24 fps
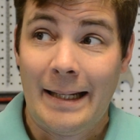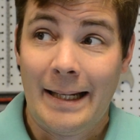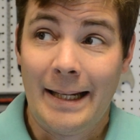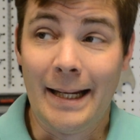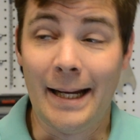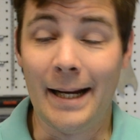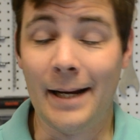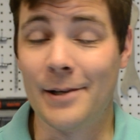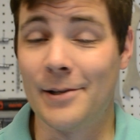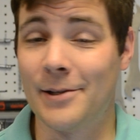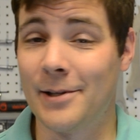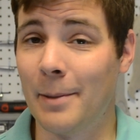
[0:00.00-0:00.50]

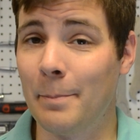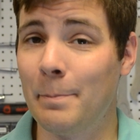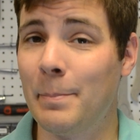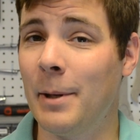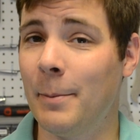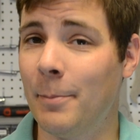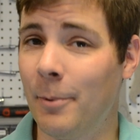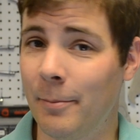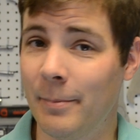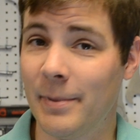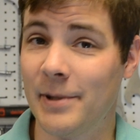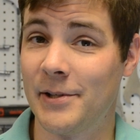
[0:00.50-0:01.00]
Hey, some
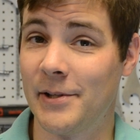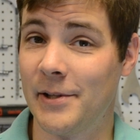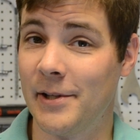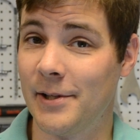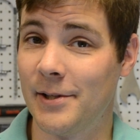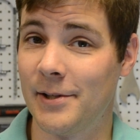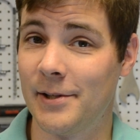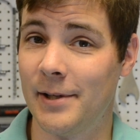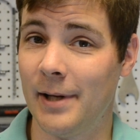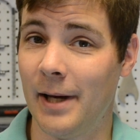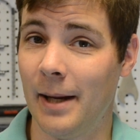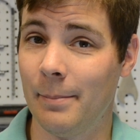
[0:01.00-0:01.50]
people miss this
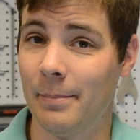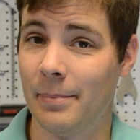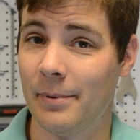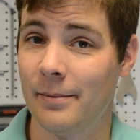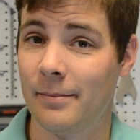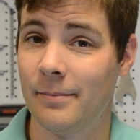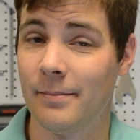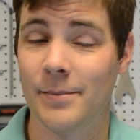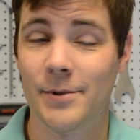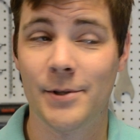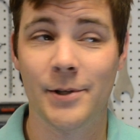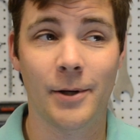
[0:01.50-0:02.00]
step,
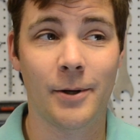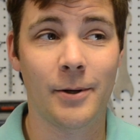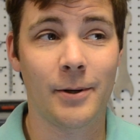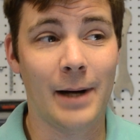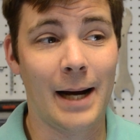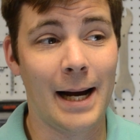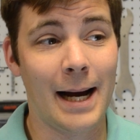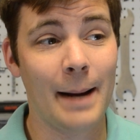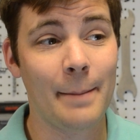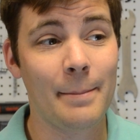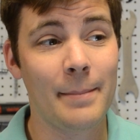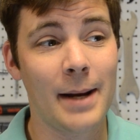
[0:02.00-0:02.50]
so
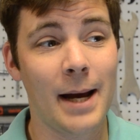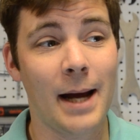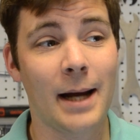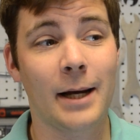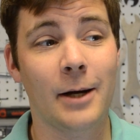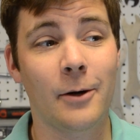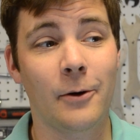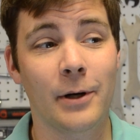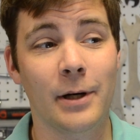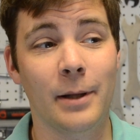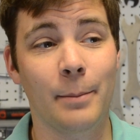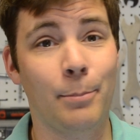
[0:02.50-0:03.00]
I'm not
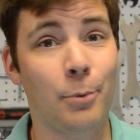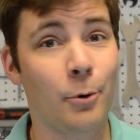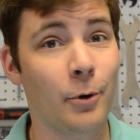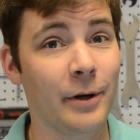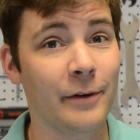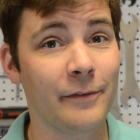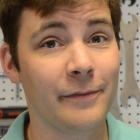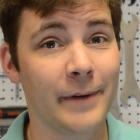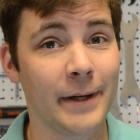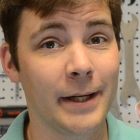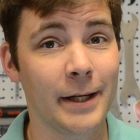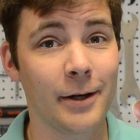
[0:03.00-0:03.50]
going to
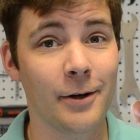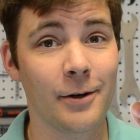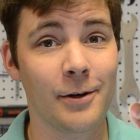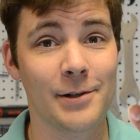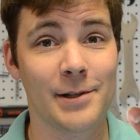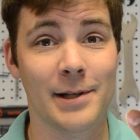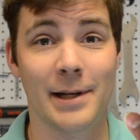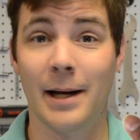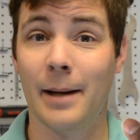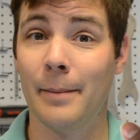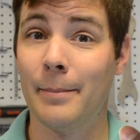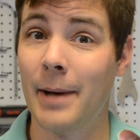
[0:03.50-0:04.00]
point
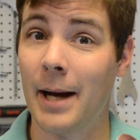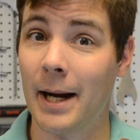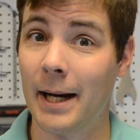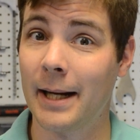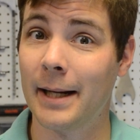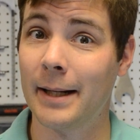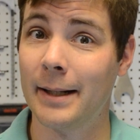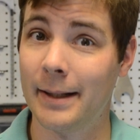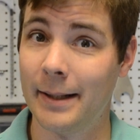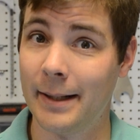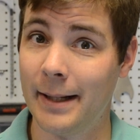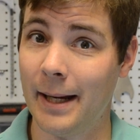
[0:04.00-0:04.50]
fingers and I'm not
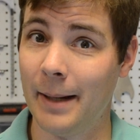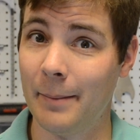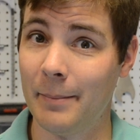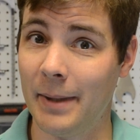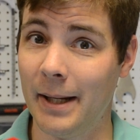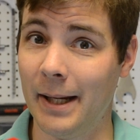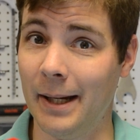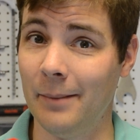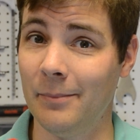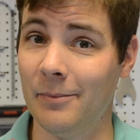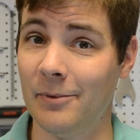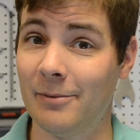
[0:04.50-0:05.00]
going to name
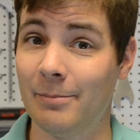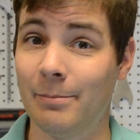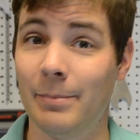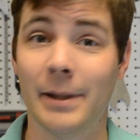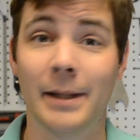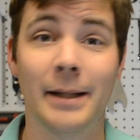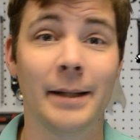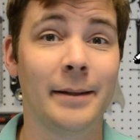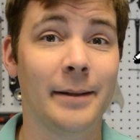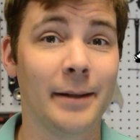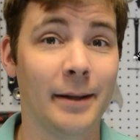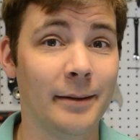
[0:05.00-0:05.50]
names, but
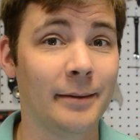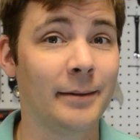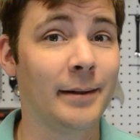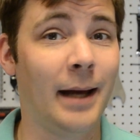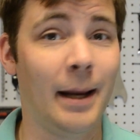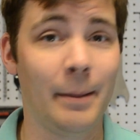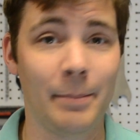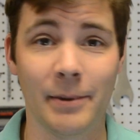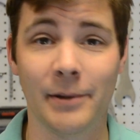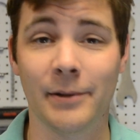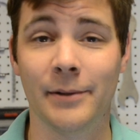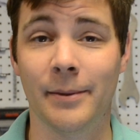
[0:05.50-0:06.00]
it does
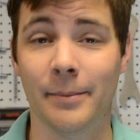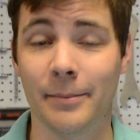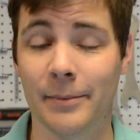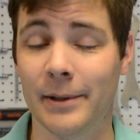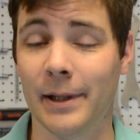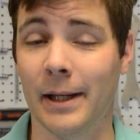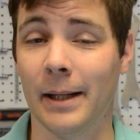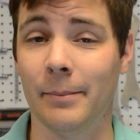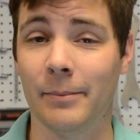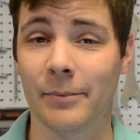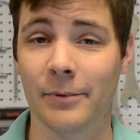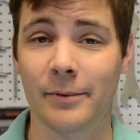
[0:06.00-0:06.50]
happen
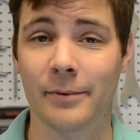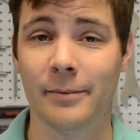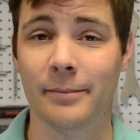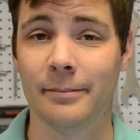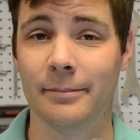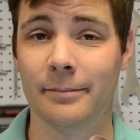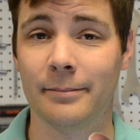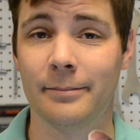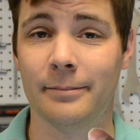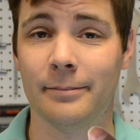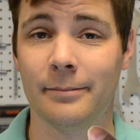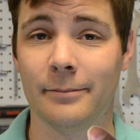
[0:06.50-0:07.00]
sometimes.
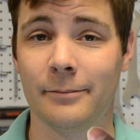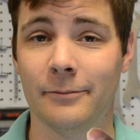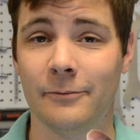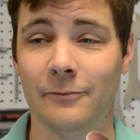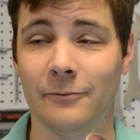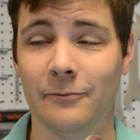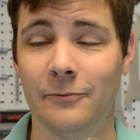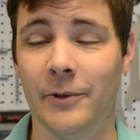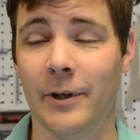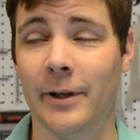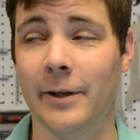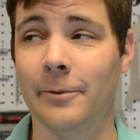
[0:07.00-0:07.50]

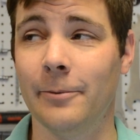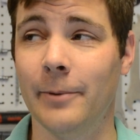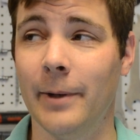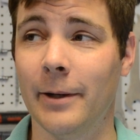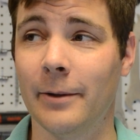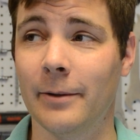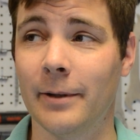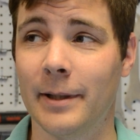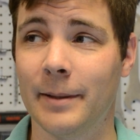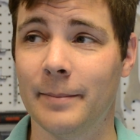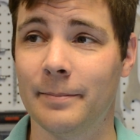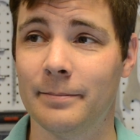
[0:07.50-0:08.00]
Very
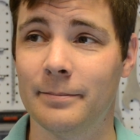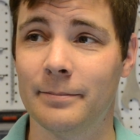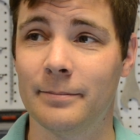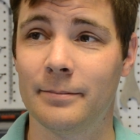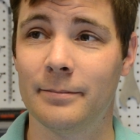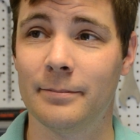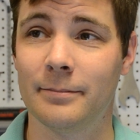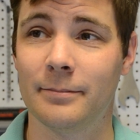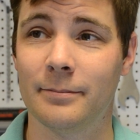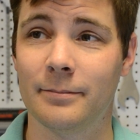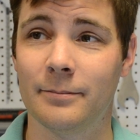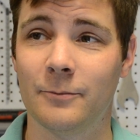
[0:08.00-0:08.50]
rarely.
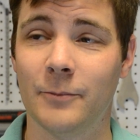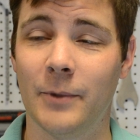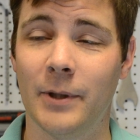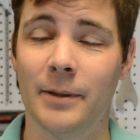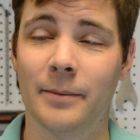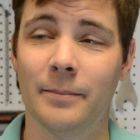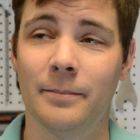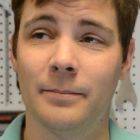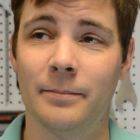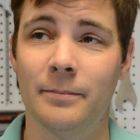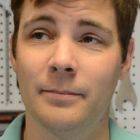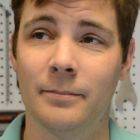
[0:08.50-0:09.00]

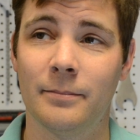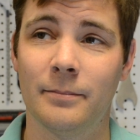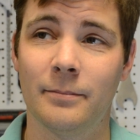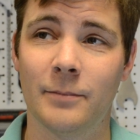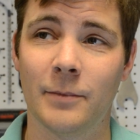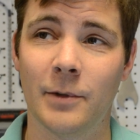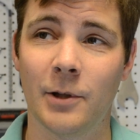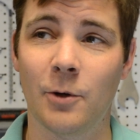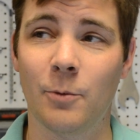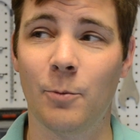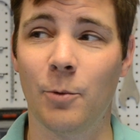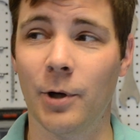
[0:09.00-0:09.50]
Well, a
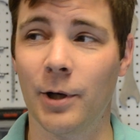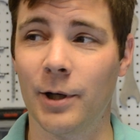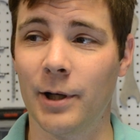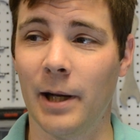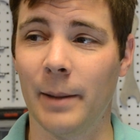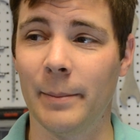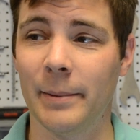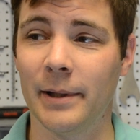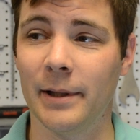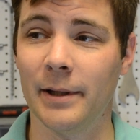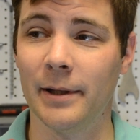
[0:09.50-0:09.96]
little more common